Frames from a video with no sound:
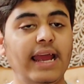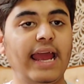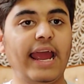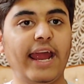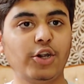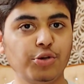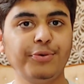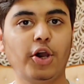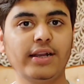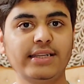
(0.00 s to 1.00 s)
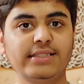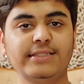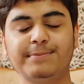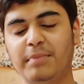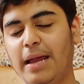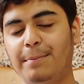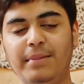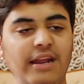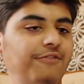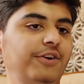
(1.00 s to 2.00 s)
And to be honest,
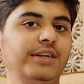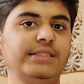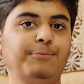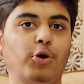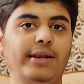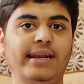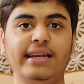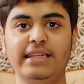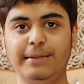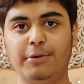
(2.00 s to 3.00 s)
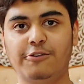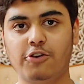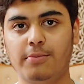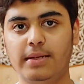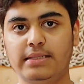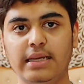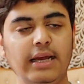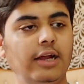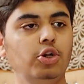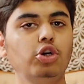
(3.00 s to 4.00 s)
I'm never disappointed in the performance.
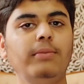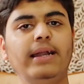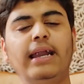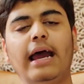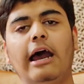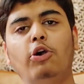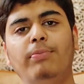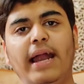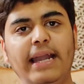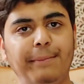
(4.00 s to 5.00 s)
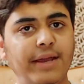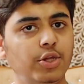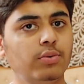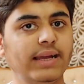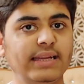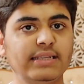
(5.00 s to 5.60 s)
No matter how bad MIUI